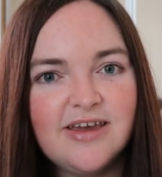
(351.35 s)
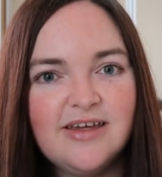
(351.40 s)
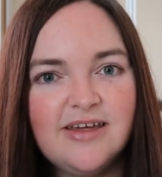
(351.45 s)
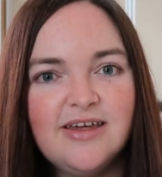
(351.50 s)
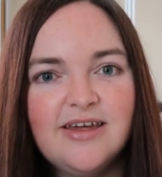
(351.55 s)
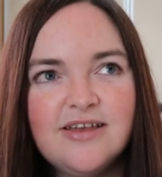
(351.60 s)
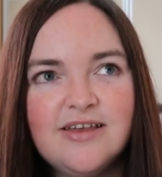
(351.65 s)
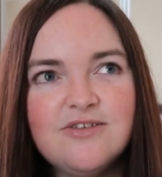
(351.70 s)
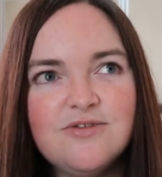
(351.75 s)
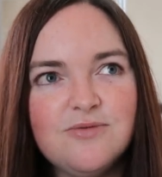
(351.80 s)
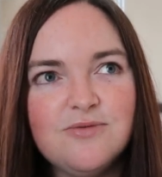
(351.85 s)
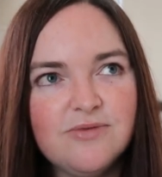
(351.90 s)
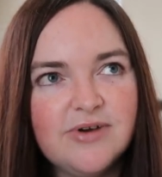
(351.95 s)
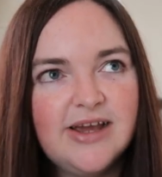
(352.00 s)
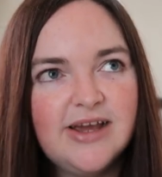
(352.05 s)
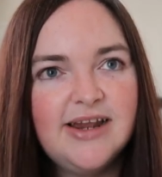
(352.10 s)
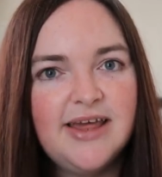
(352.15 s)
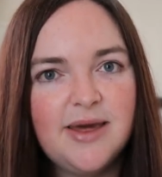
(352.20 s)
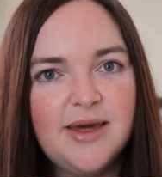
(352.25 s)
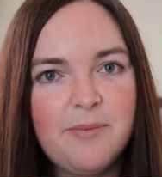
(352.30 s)
It is
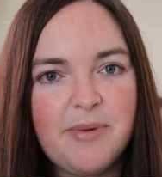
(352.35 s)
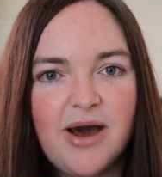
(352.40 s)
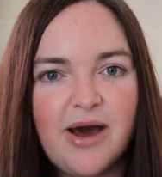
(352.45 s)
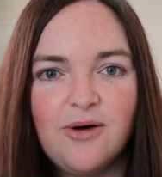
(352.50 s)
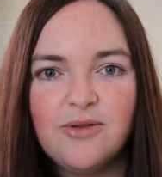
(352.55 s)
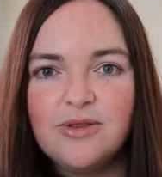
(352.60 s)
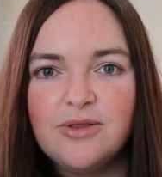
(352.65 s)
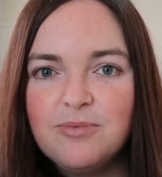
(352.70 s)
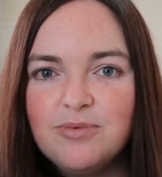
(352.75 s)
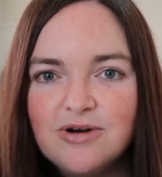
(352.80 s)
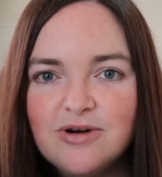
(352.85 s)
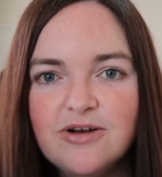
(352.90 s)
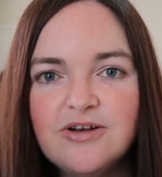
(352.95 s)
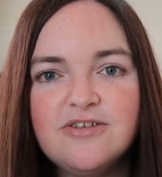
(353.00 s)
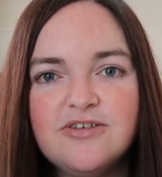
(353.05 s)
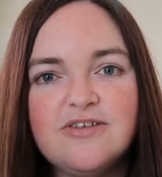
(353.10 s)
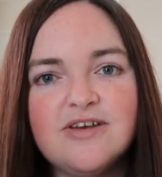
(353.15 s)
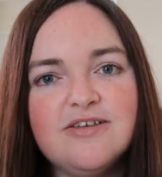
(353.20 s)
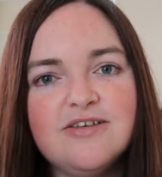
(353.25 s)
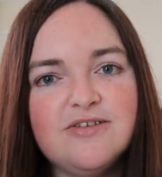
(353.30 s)
really about the
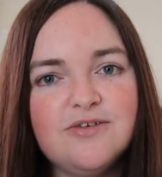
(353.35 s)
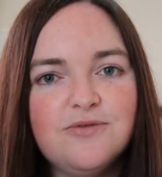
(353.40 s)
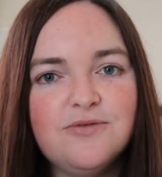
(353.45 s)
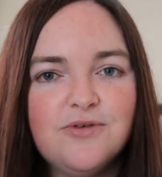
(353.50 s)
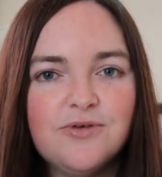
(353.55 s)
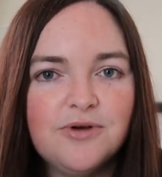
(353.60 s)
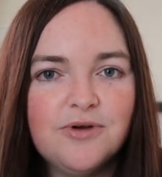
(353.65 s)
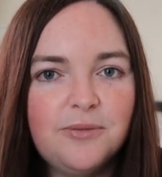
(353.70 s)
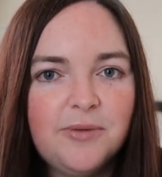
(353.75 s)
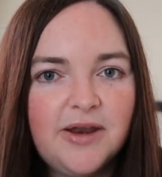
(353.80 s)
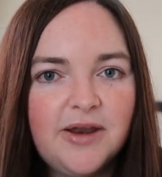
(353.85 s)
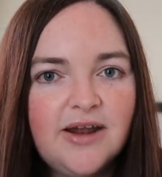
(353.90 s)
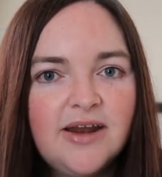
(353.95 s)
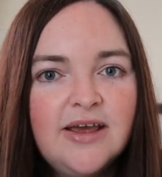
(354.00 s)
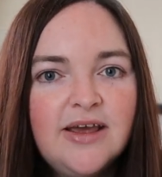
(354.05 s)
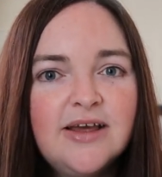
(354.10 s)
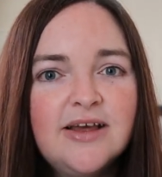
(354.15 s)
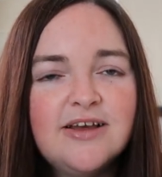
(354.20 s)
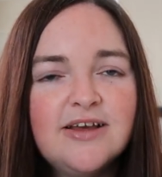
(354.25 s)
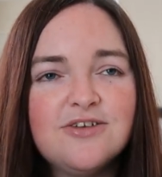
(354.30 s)
process of grooming.